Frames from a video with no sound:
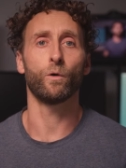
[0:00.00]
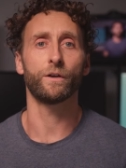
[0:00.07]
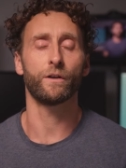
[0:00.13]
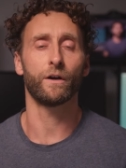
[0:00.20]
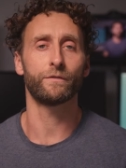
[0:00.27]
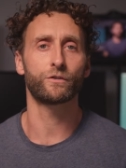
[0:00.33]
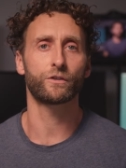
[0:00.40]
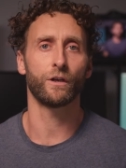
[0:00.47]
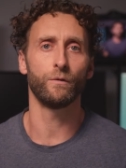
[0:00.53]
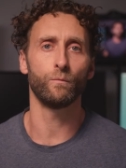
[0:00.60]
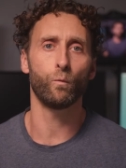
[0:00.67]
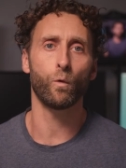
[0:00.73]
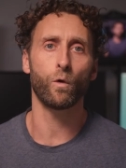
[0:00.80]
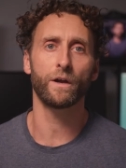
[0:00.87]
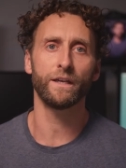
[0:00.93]
one, I've
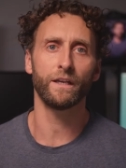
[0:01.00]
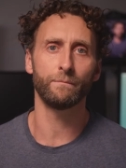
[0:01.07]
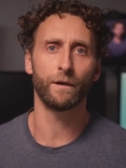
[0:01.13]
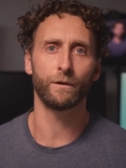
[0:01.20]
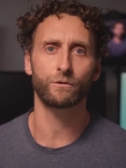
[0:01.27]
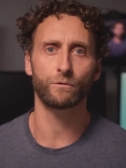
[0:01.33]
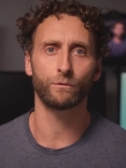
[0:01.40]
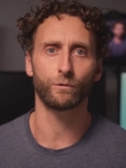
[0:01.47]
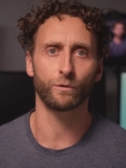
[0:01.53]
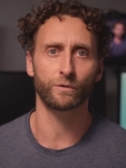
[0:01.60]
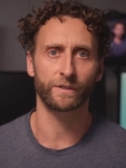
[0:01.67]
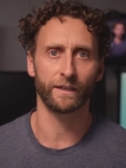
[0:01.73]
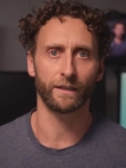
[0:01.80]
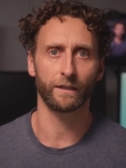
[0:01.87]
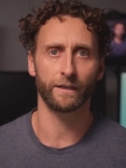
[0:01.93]
shown why emotional
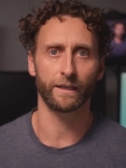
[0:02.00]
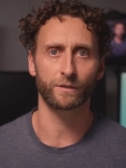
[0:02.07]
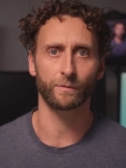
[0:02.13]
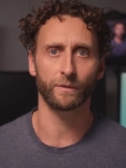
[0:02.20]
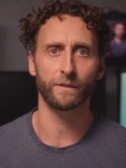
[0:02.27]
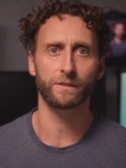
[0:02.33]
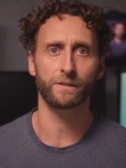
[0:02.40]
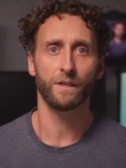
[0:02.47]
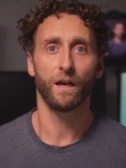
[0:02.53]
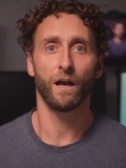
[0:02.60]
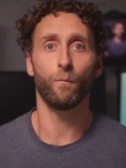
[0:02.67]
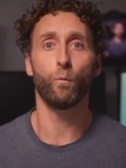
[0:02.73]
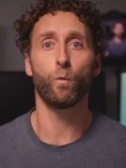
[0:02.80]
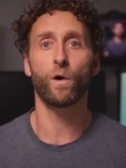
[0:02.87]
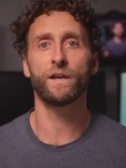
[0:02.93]
content connects with us
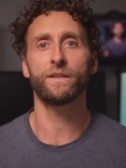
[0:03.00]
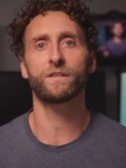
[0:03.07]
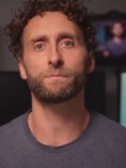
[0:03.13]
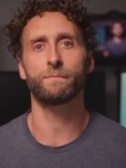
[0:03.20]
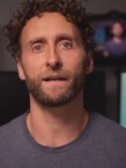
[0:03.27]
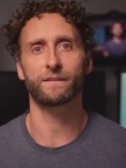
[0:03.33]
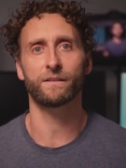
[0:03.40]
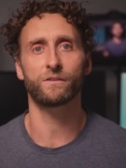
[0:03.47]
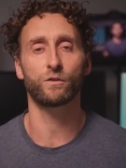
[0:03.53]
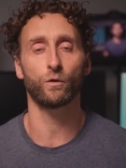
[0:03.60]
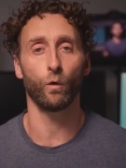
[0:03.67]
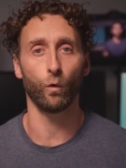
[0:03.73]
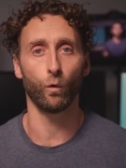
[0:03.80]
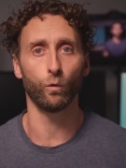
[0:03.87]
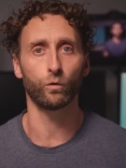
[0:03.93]
and why this matters to
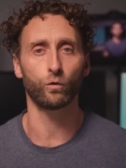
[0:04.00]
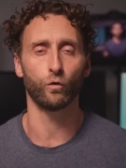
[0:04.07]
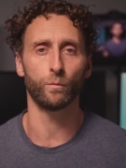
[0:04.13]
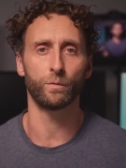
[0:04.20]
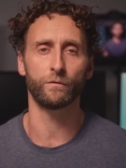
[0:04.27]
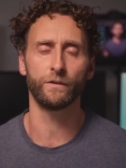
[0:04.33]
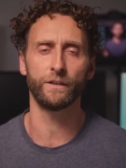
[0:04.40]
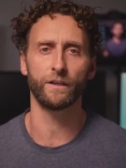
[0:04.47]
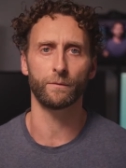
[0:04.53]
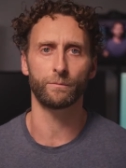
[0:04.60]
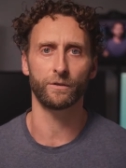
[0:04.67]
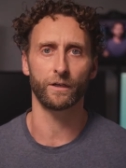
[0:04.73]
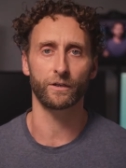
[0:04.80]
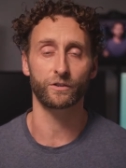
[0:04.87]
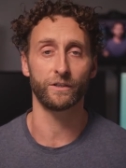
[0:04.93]
all corporate video
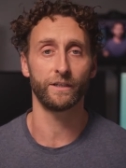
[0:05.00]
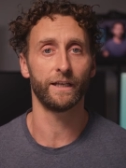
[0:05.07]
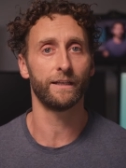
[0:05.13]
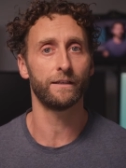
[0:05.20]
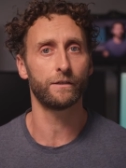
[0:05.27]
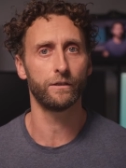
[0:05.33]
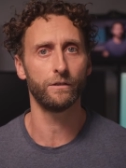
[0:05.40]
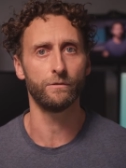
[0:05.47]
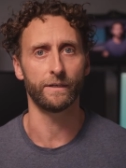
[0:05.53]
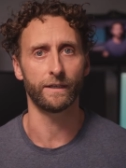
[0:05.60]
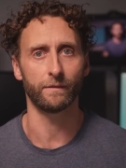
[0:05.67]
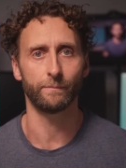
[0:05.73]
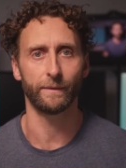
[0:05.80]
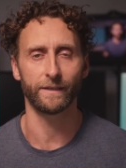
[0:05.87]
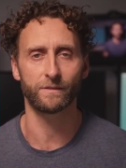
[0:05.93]
production,
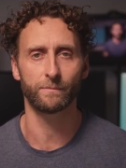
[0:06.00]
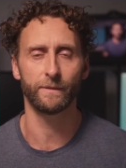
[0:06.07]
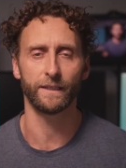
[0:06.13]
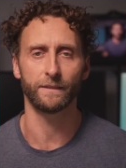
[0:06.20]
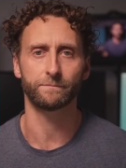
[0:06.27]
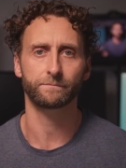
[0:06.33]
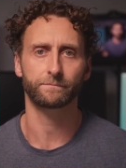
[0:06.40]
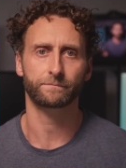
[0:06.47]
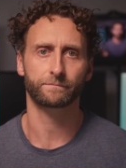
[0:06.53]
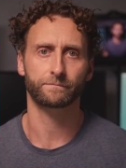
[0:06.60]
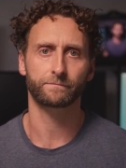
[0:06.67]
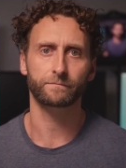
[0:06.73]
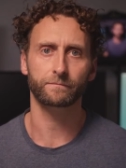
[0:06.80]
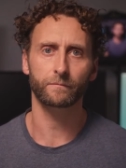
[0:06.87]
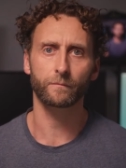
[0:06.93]
including B2B.
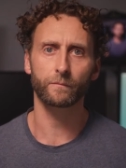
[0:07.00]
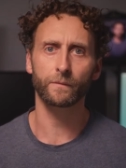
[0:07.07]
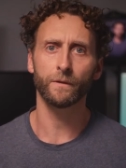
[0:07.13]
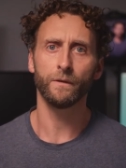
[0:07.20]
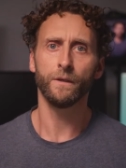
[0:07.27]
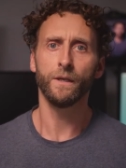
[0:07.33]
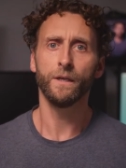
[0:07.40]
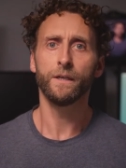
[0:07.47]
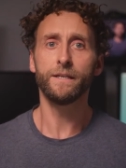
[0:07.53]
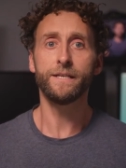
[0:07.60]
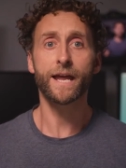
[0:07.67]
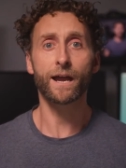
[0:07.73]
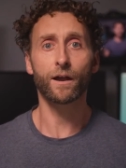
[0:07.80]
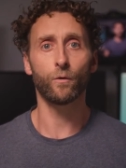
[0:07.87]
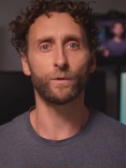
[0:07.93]

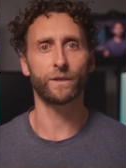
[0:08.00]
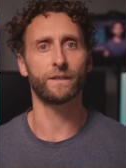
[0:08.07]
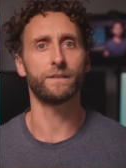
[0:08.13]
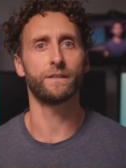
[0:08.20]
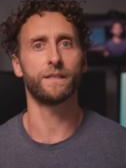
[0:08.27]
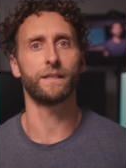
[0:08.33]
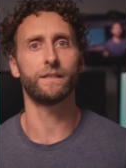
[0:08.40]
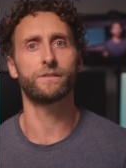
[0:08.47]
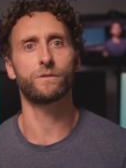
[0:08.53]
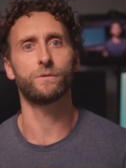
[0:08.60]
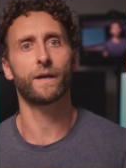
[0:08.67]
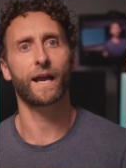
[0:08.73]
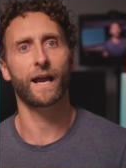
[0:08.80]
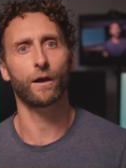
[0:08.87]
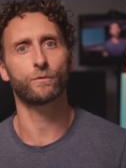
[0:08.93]
Now we can dig into
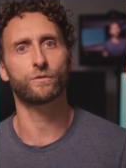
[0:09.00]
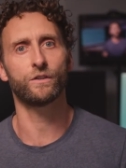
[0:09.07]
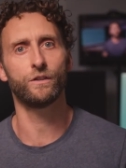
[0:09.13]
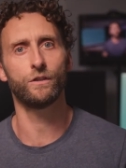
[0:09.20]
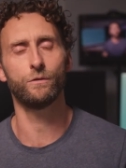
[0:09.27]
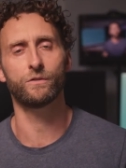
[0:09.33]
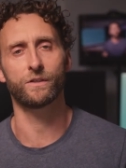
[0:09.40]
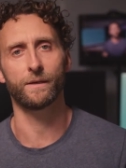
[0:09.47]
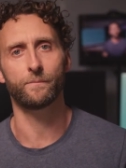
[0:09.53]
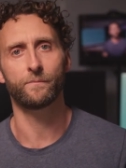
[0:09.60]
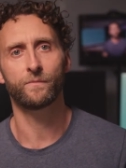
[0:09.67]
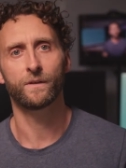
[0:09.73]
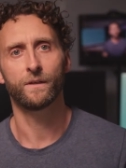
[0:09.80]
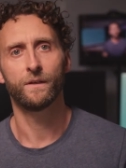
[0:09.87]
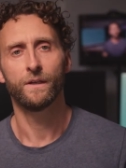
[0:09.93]
how to use it.
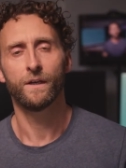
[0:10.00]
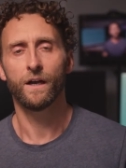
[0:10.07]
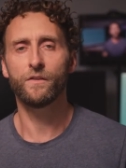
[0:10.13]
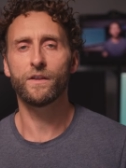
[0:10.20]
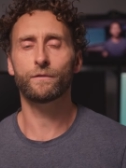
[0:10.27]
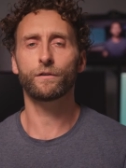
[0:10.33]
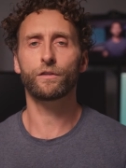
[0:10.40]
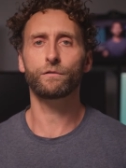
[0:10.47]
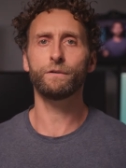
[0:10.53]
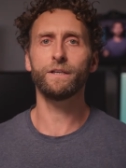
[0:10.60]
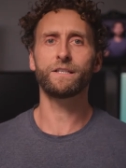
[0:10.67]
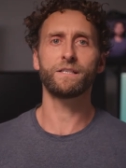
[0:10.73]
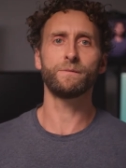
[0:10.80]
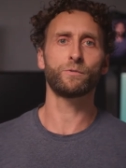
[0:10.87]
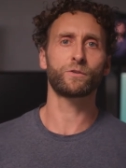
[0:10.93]
And there are three
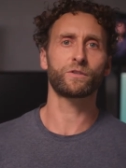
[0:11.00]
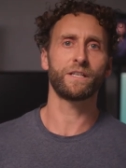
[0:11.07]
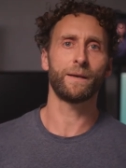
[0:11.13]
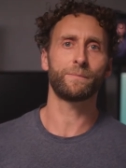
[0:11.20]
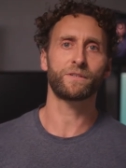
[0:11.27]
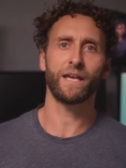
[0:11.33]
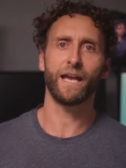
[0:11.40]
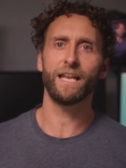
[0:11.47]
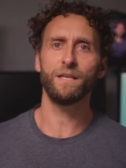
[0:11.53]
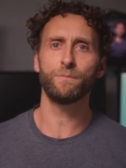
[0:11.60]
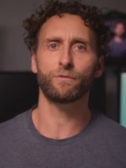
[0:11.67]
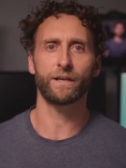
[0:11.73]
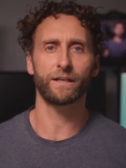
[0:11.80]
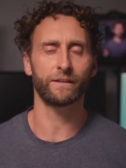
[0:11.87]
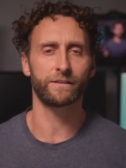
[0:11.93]
simple steps any
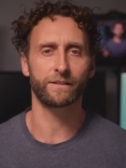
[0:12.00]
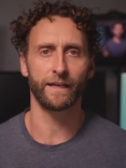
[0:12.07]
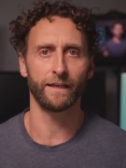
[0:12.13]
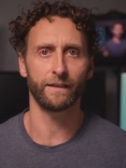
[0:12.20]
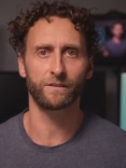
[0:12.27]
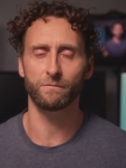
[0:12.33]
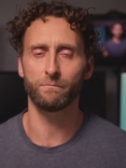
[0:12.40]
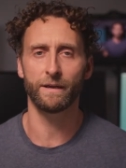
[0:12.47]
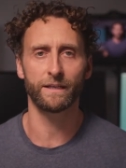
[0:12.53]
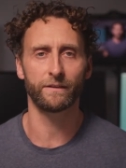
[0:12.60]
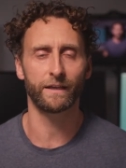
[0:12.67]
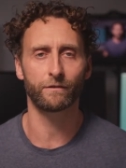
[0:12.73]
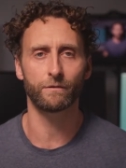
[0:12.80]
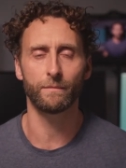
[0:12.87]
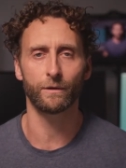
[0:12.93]
brand can take to make
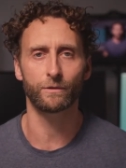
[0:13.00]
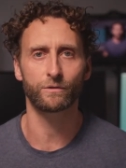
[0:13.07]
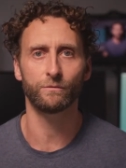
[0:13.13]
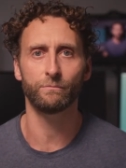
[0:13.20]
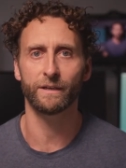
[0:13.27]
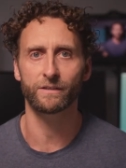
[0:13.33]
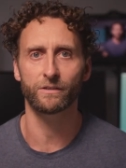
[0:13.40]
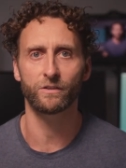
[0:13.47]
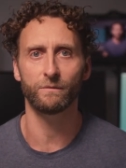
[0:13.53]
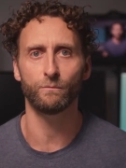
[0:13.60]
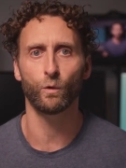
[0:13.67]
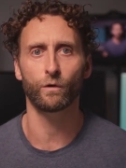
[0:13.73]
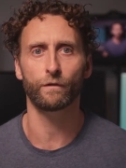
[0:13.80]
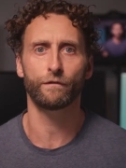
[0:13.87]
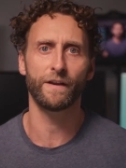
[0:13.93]
their emotional messaging
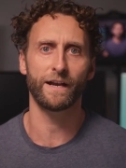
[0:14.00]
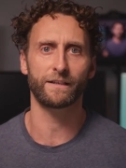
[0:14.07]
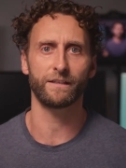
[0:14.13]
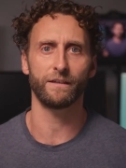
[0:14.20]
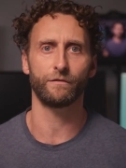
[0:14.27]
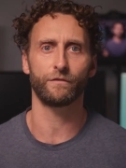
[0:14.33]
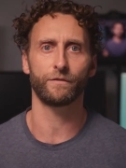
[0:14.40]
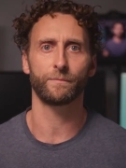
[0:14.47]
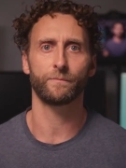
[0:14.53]
more effective.